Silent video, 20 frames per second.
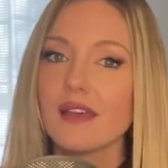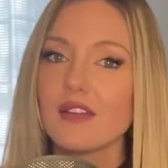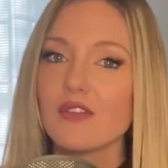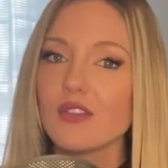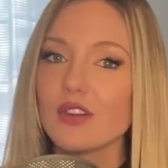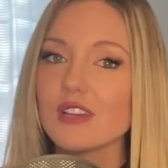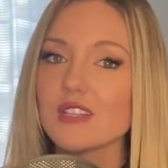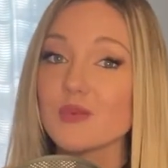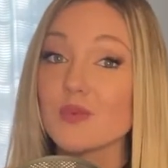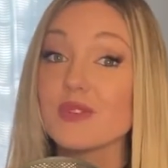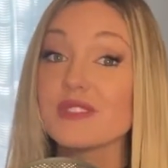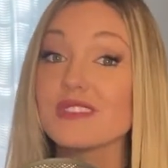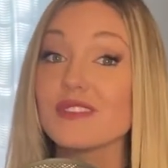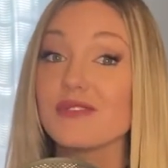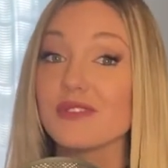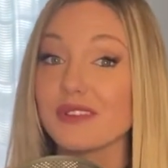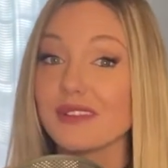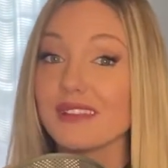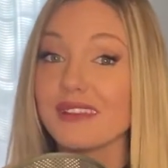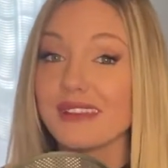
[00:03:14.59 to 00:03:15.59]
very
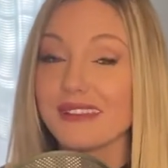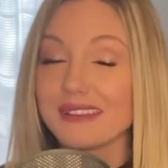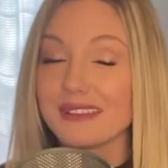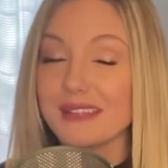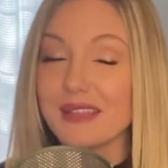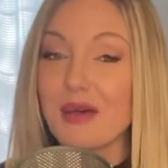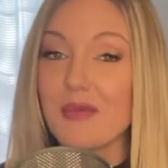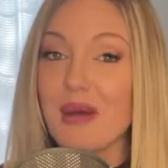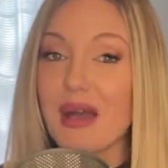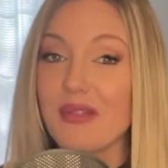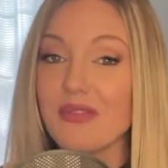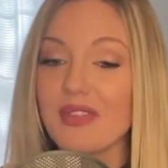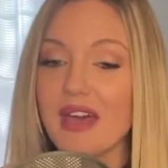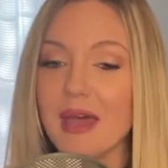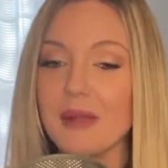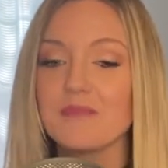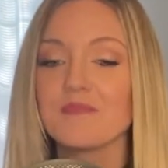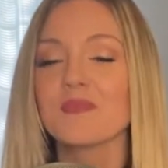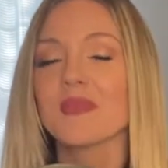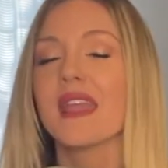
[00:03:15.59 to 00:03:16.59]
specifically about
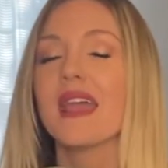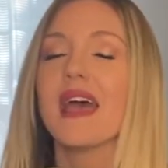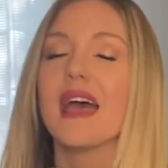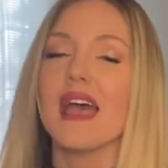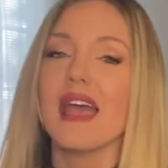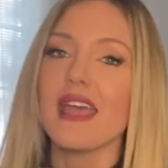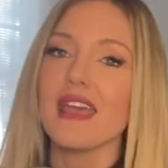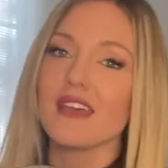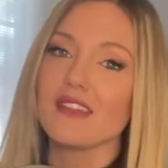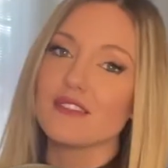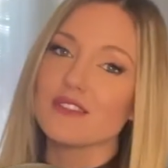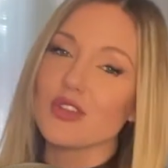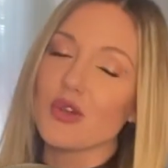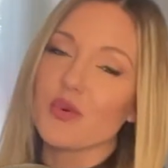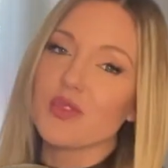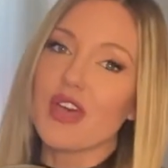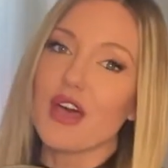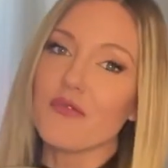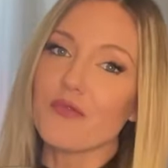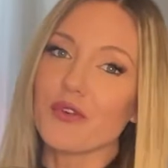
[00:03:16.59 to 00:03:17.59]
that. And so
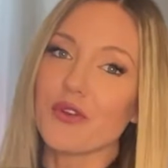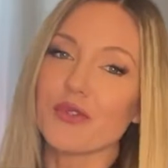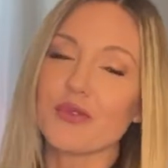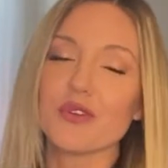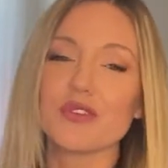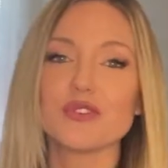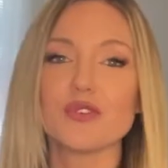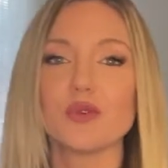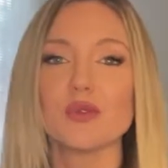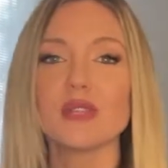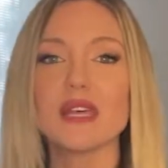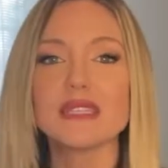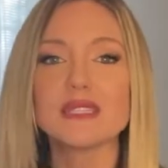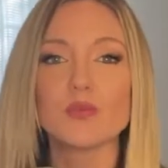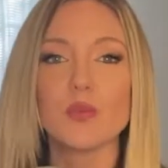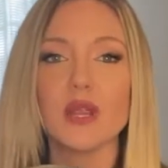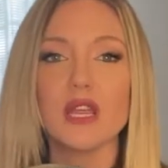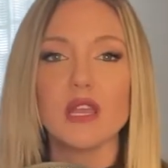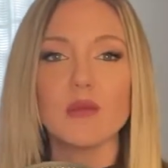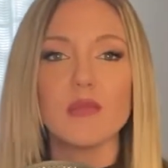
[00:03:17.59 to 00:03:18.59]
without further ado, let's
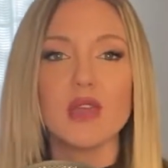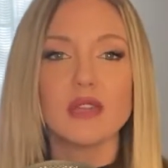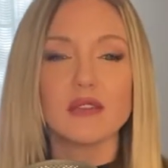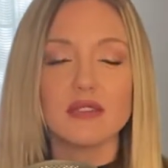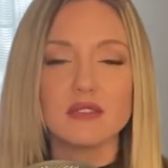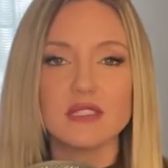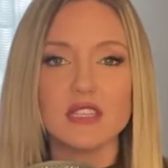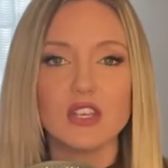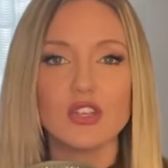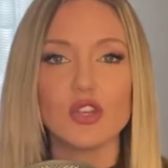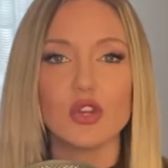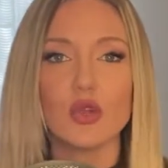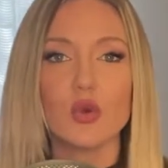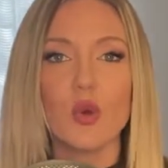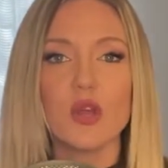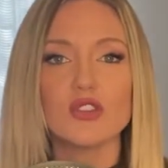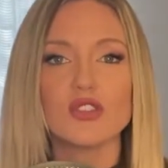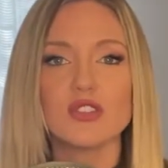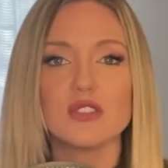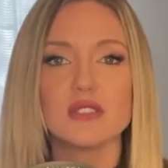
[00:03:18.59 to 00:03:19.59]
bring him in. Let's get your
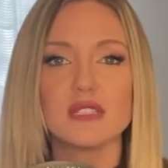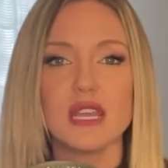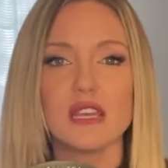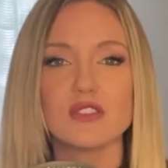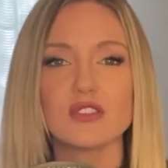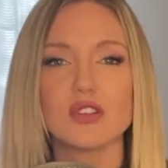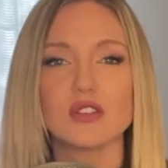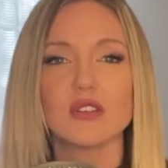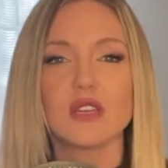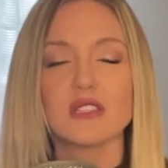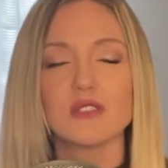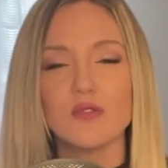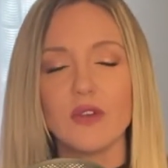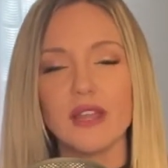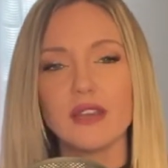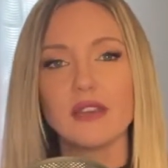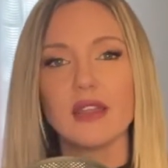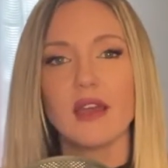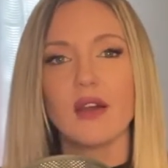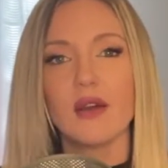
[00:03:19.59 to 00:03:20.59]
questions answered. Let's
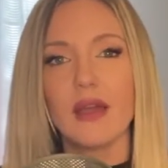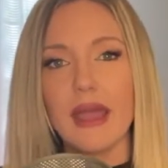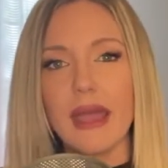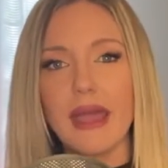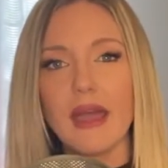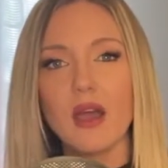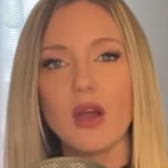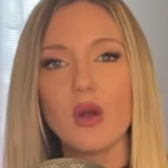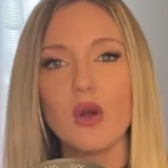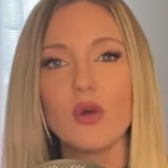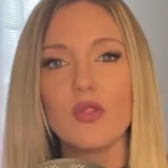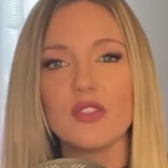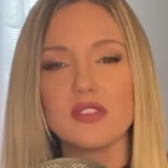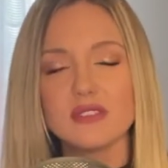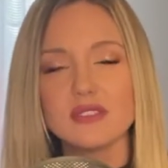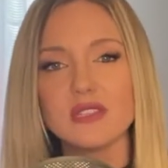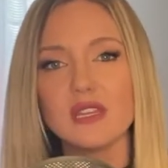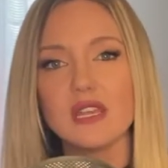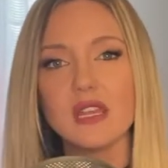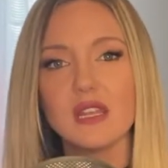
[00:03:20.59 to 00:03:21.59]
find out how the
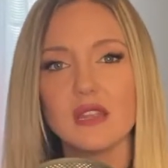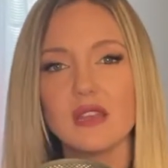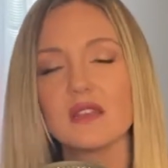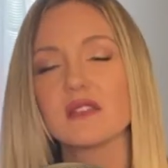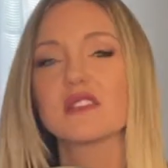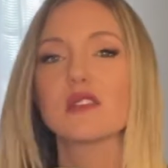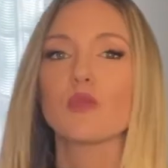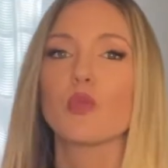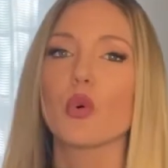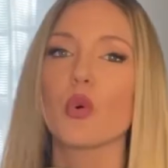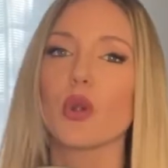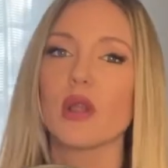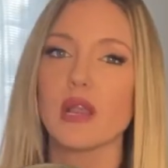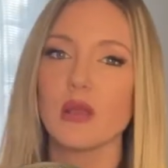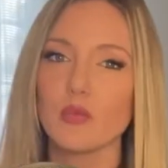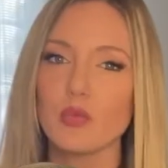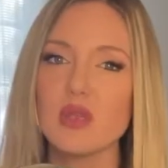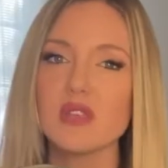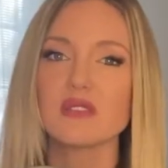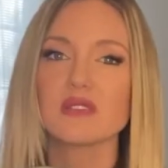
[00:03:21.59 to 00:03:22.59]
state is supporting
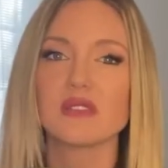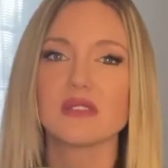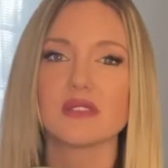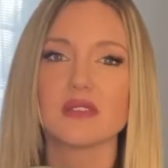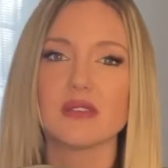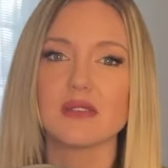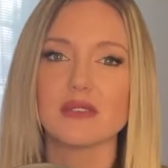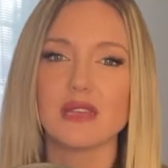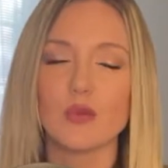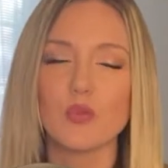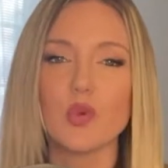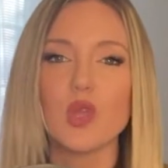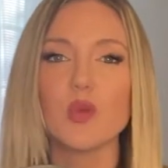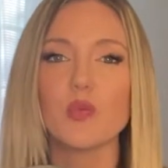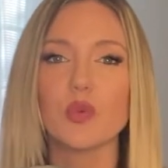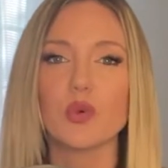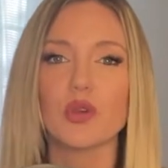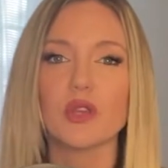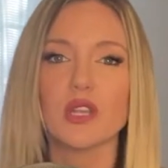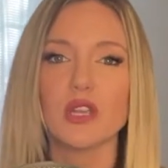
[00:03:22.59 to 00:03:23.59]
businesses and
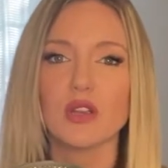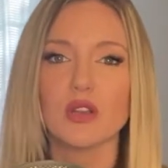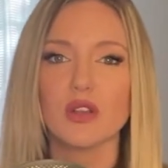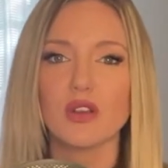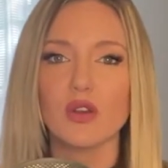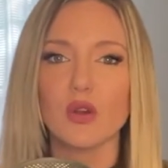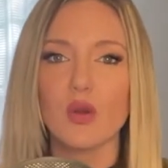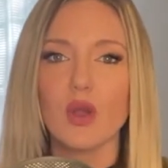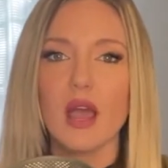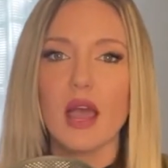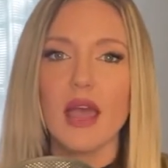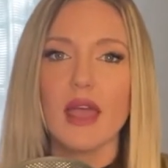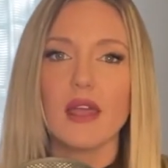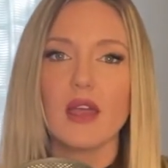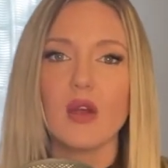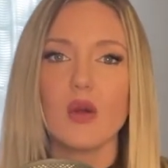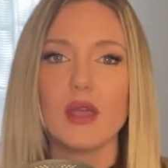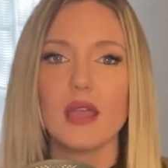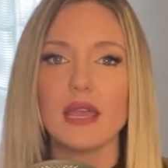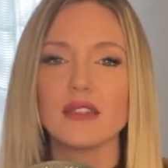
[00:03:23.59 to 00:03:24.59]
people here in
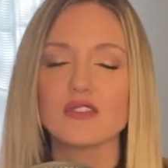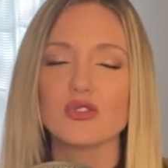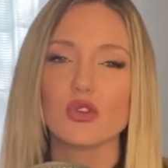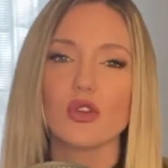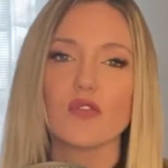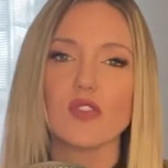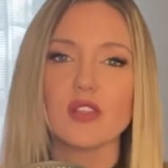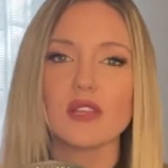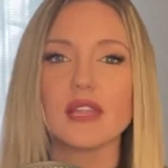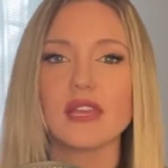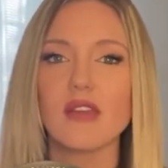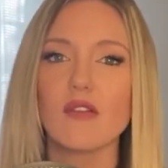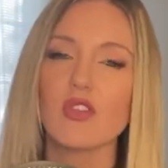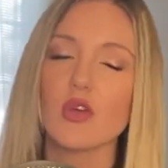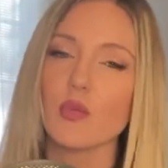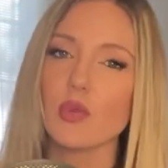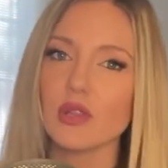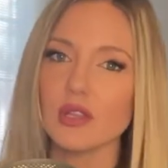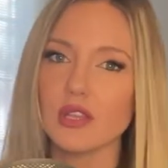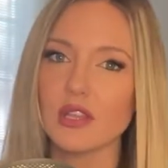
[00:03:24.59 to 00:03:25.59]
Ohio, and sort of the lay of the
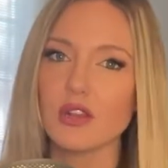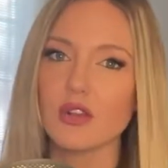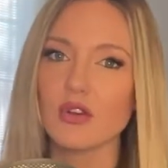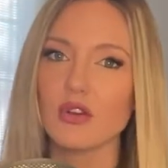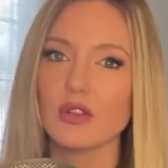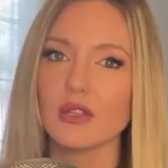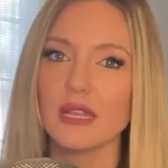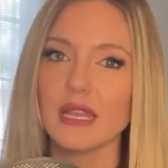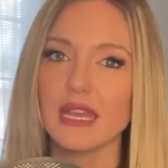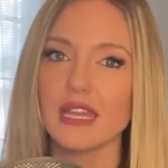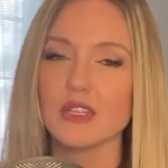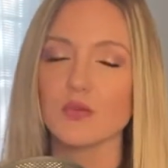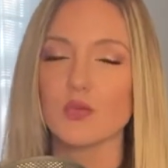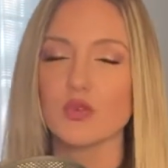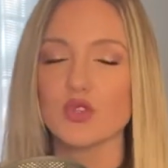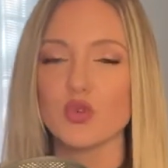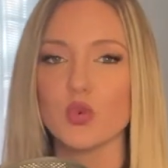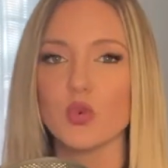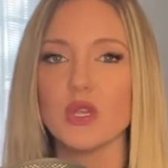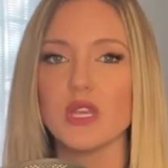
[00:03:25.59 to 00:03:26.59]
political land
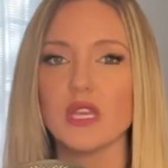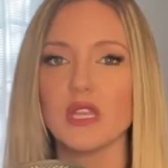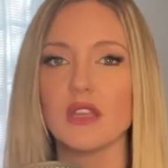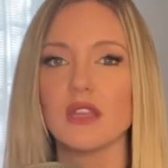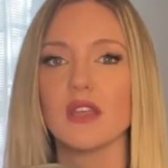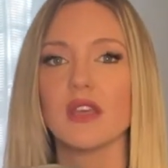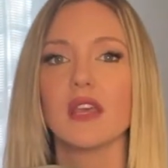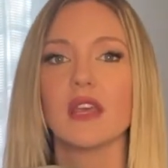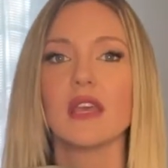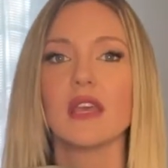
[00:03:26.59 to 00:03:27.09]
between